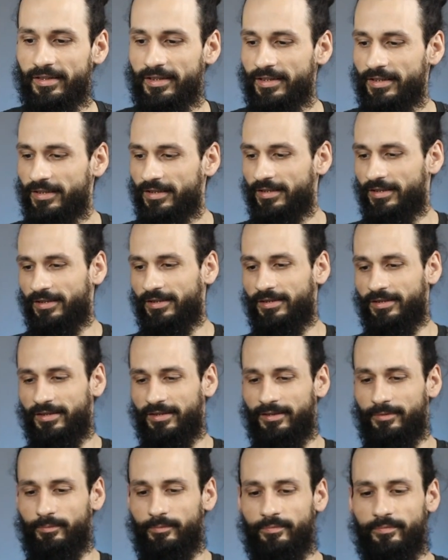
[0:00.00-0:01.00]
the
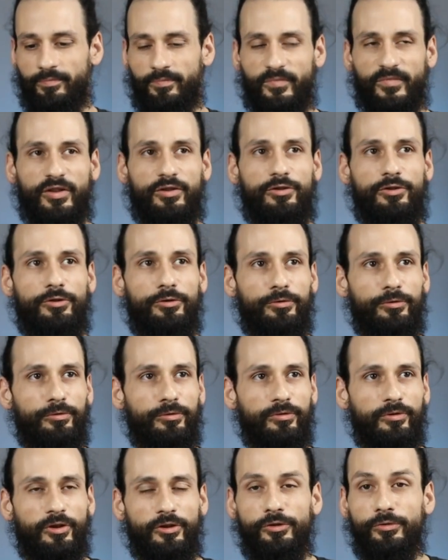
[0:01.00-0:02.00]

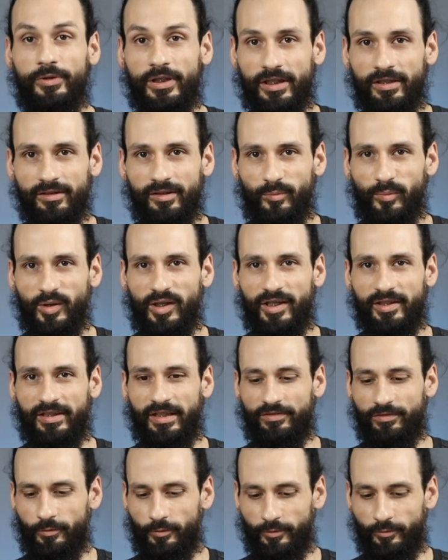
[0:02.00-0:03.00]
new kid on the block
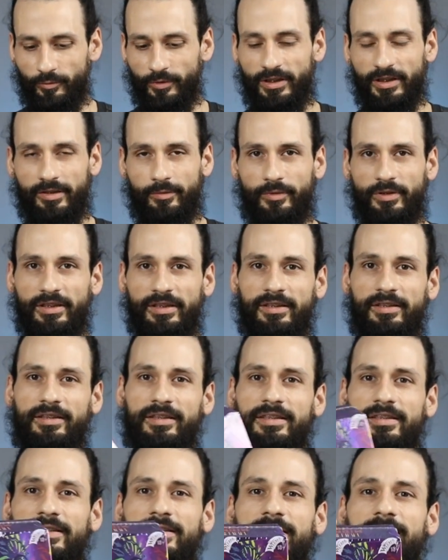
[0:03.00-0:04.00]
that everyone really
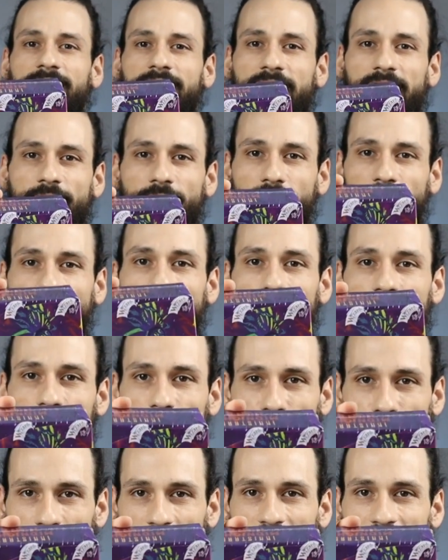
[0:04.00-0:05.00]
is either loves
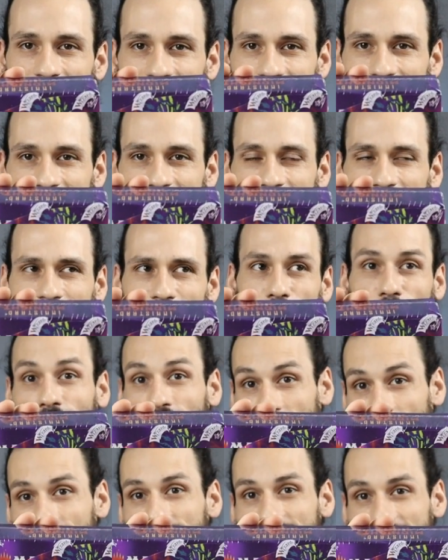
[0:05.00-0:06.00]
or hates, or
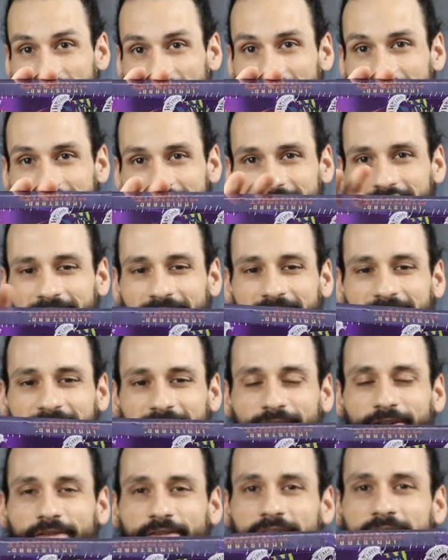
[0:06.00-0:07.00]
loves to hate,
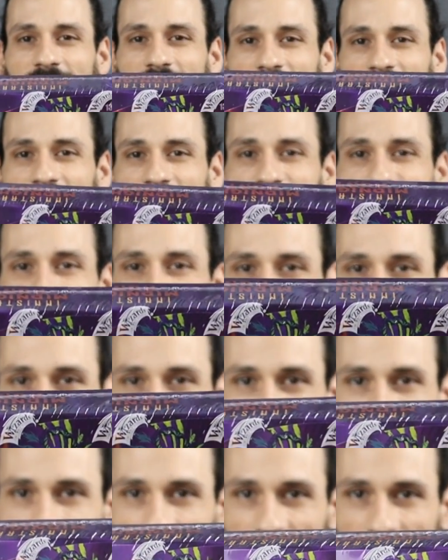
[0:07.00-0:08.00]
are the collector
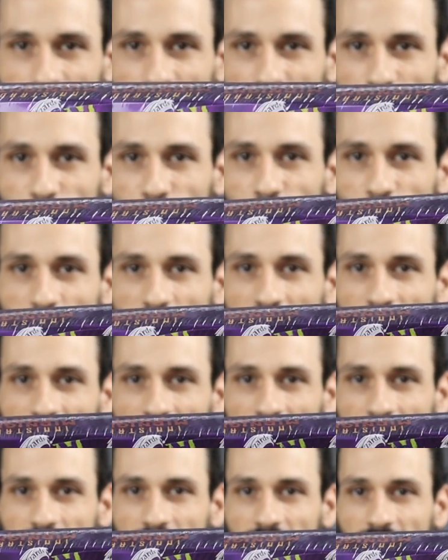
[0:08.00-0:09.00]
boosters. Let me get
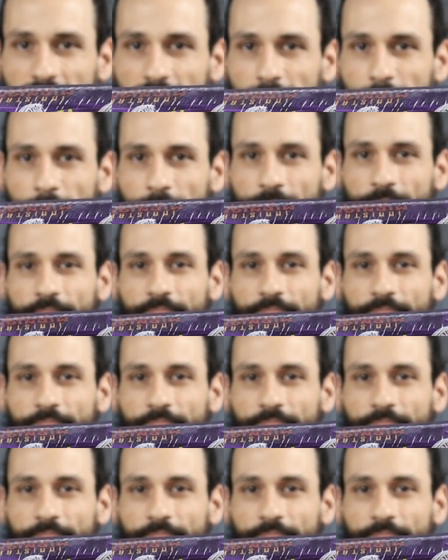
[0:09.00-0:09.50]
that in there.